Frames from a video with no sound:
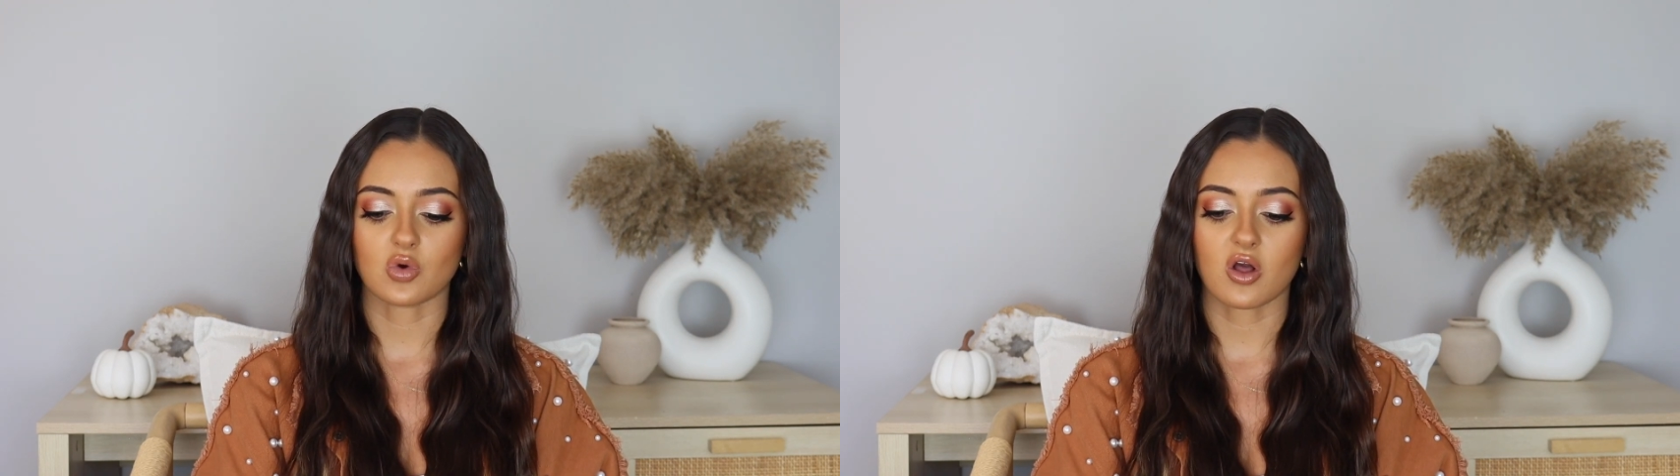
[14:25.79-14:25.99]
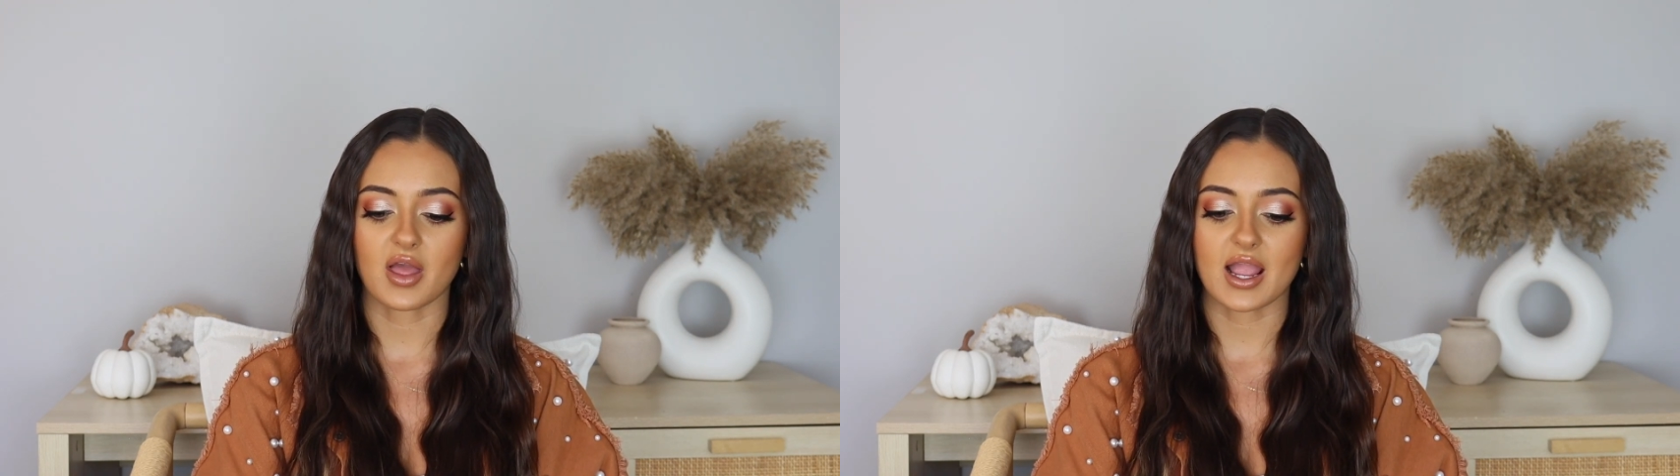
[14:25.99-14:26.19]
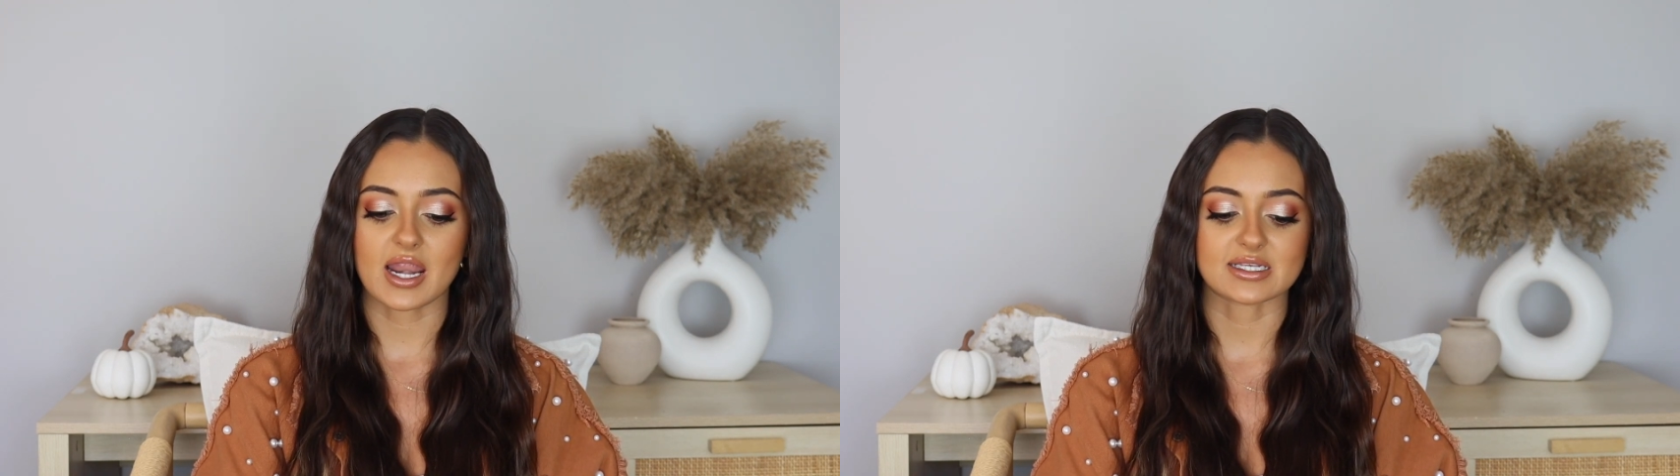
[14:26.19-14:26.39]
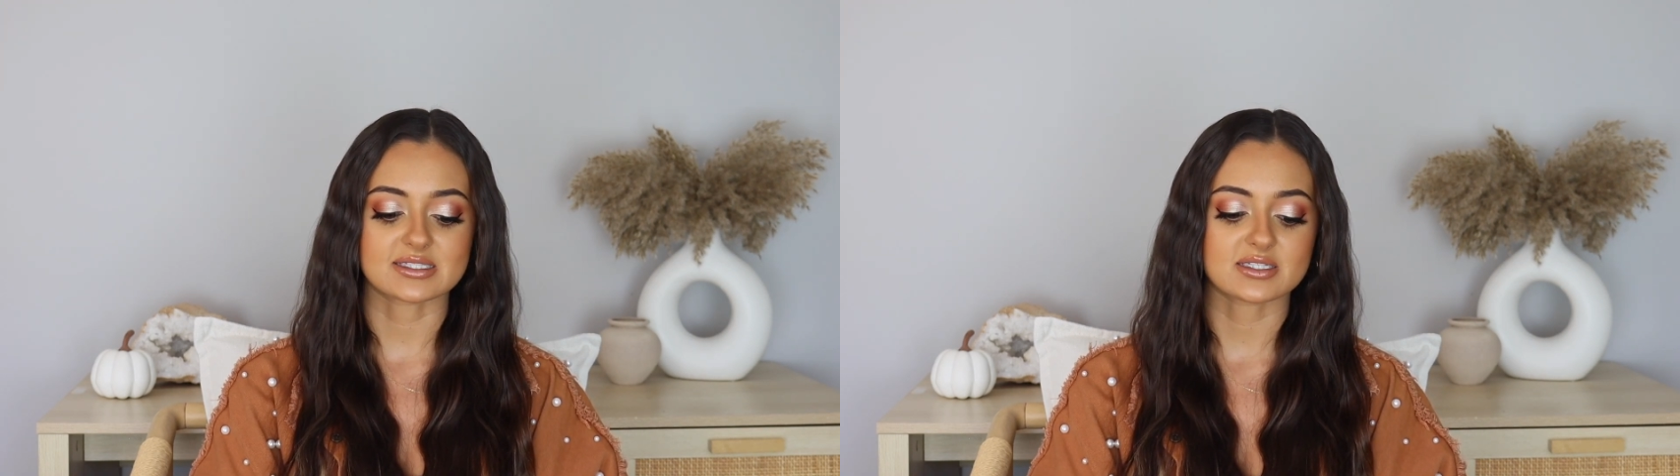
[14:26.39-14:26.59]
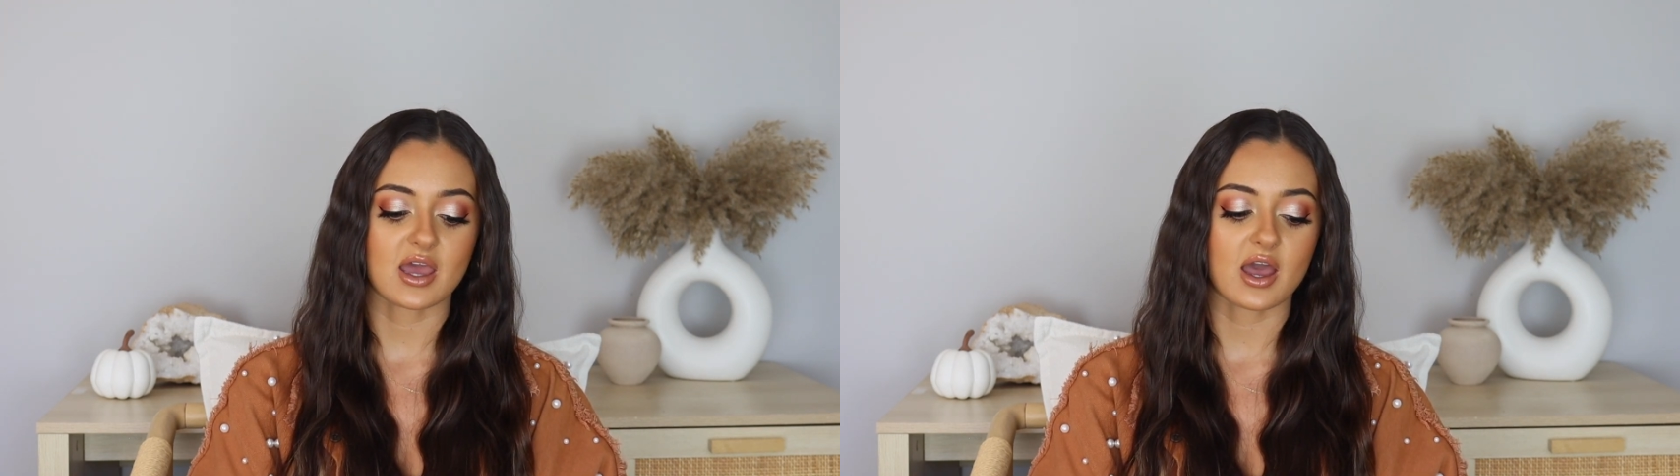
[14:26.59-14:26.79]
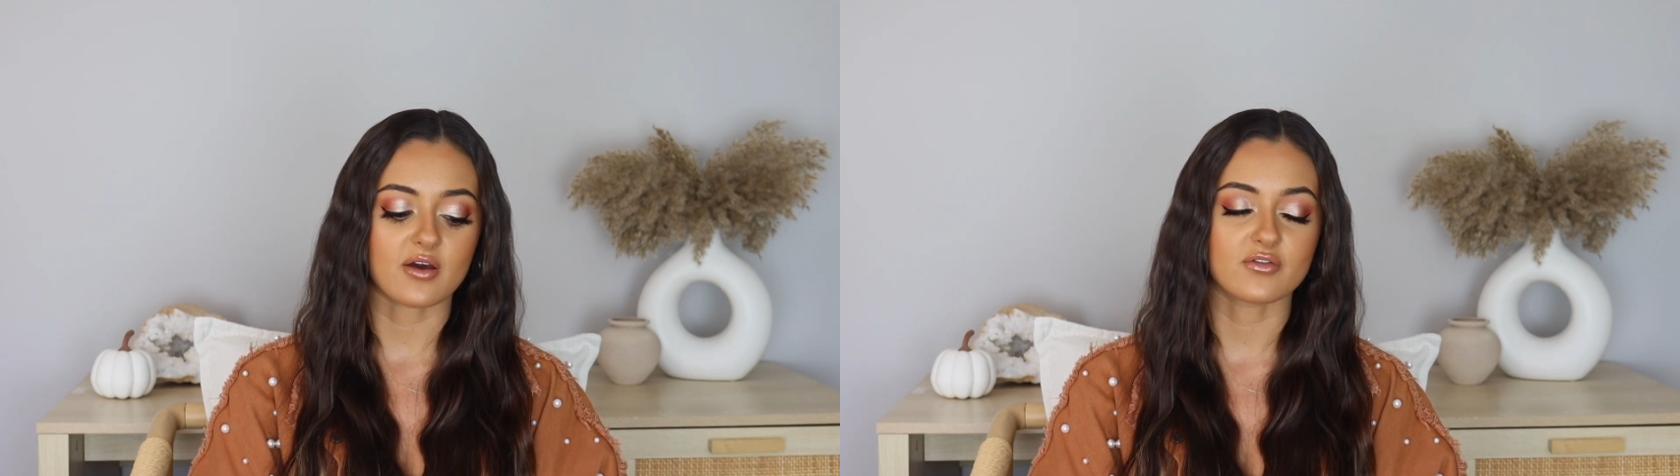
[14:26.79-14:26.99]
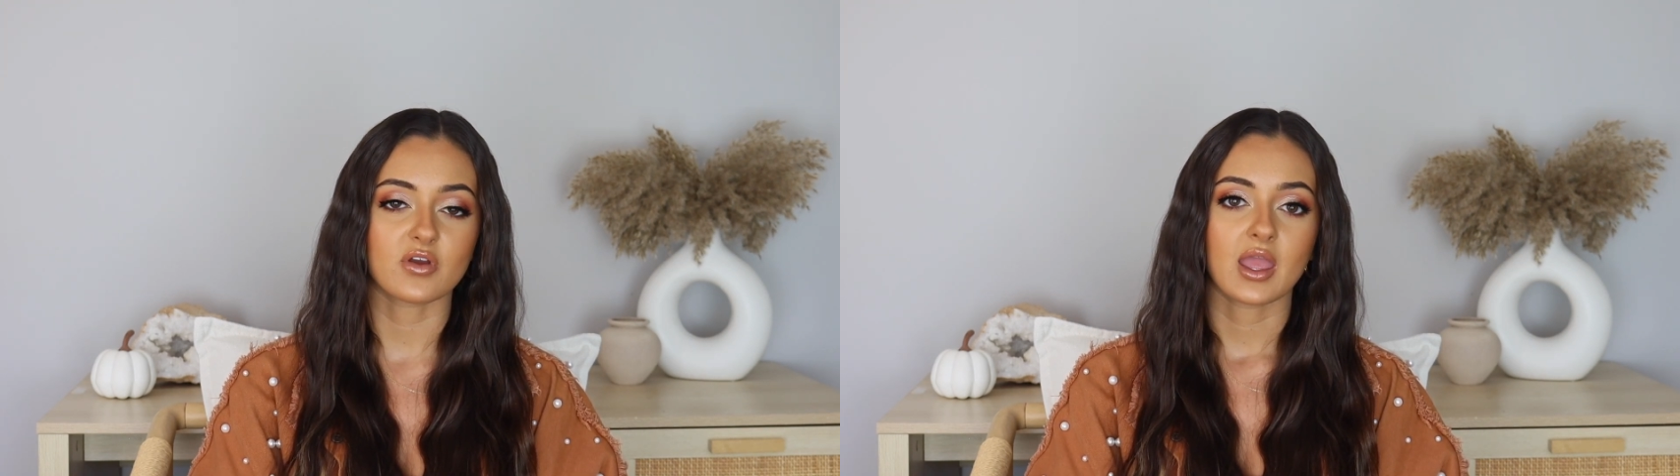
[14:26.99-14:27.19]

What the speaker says: all that kind of stuff,